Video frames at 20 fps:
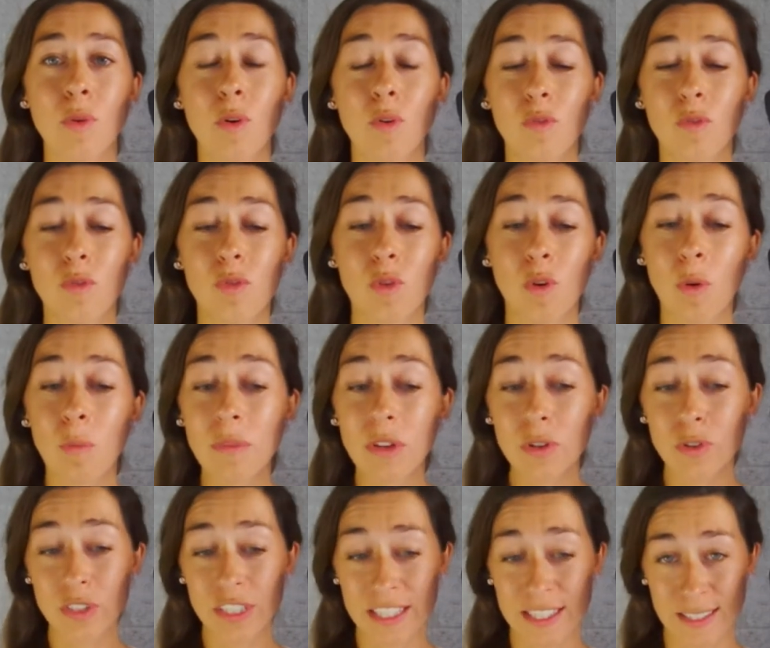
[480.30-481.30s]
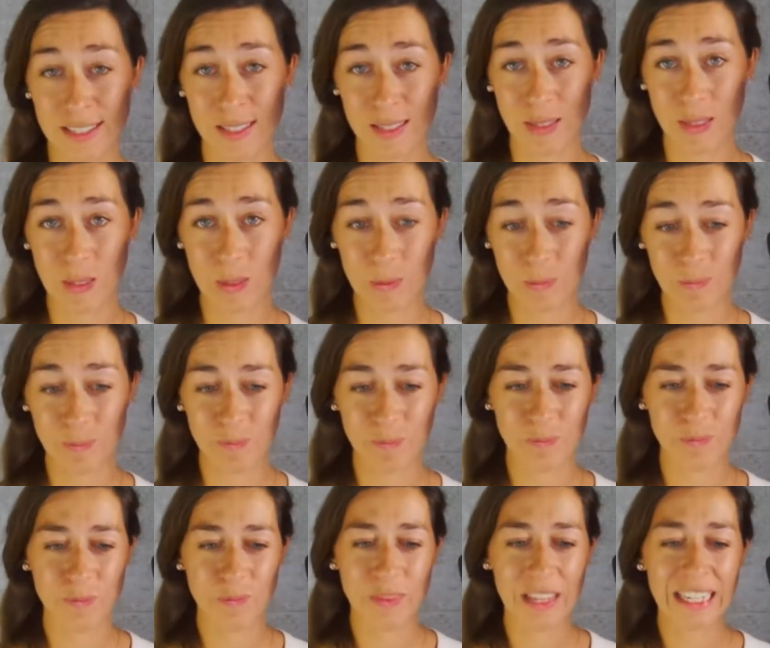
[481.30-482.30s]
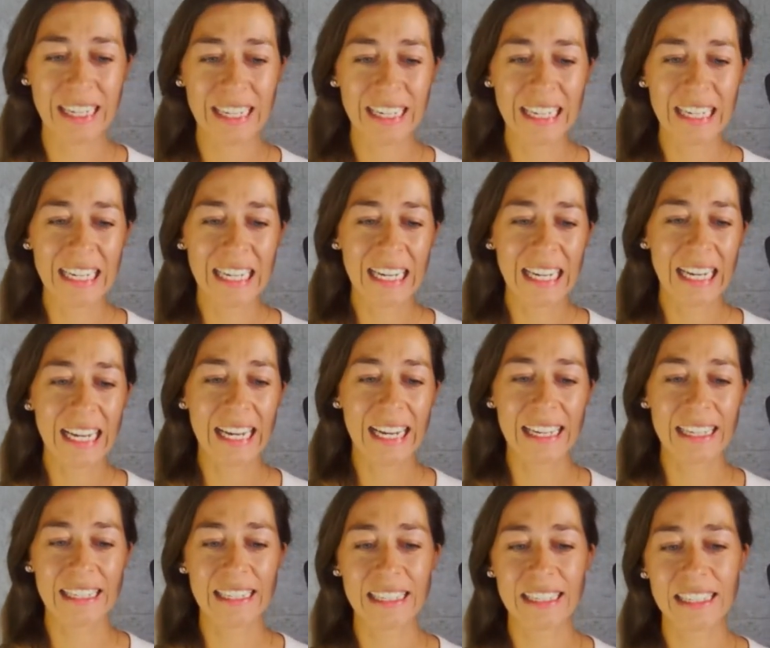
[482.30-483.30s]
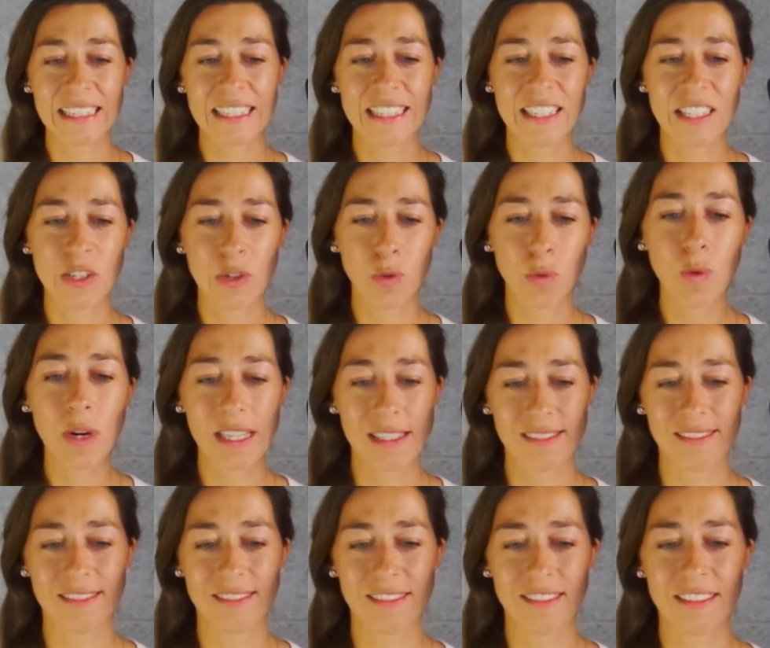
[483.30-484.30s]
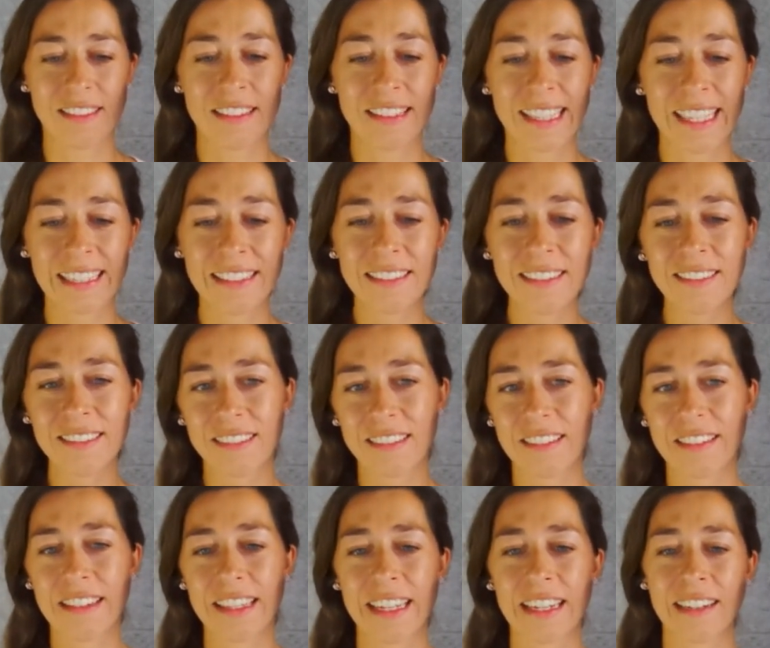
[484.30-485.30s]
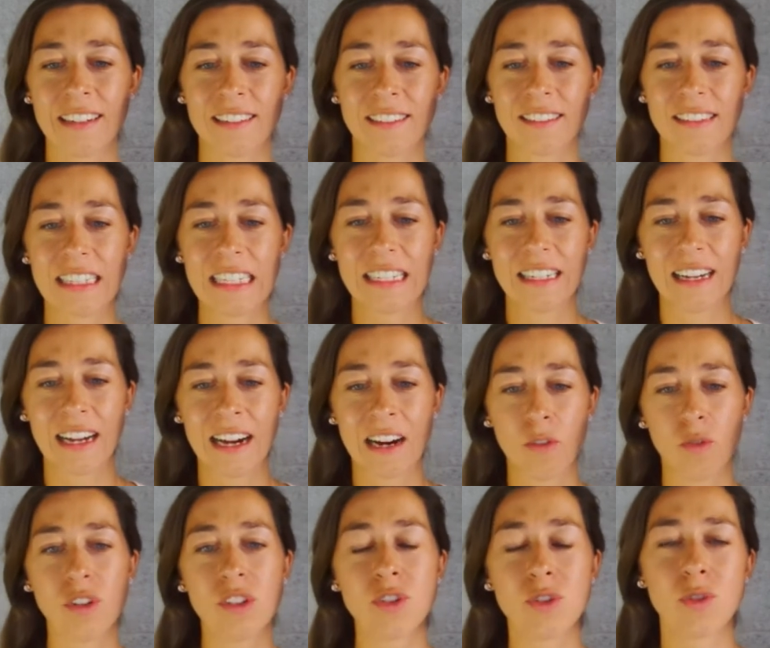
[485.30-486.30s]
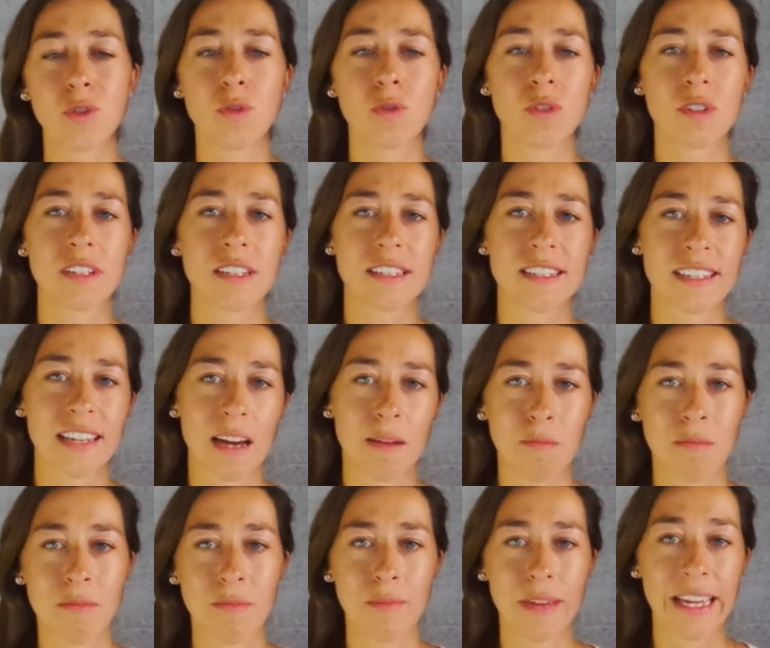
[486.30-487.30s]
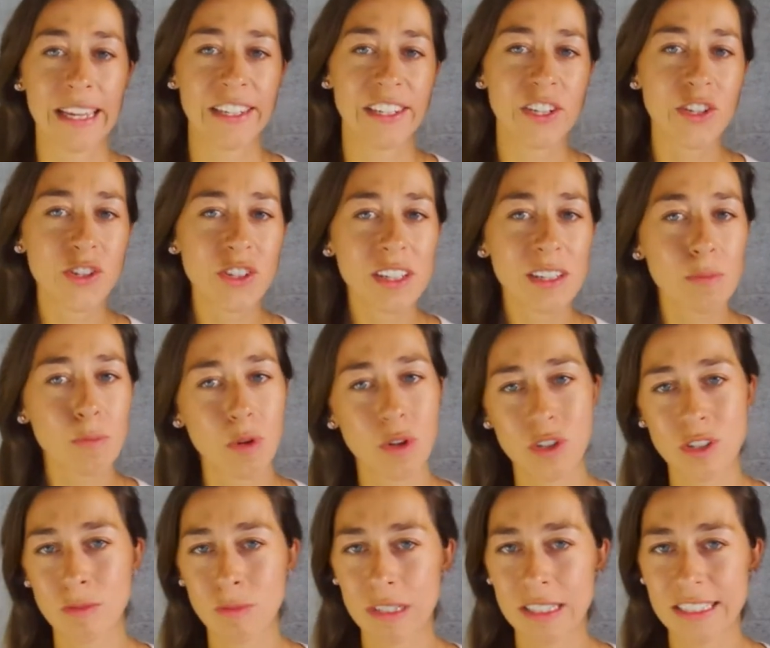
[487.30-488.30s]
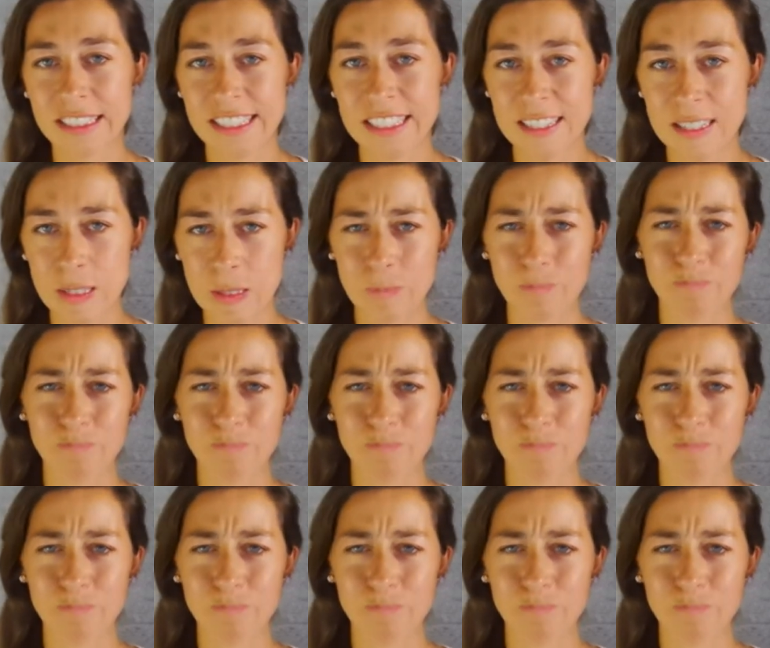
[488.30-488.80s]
from your thesis. And well, then there are also some additional possibilities.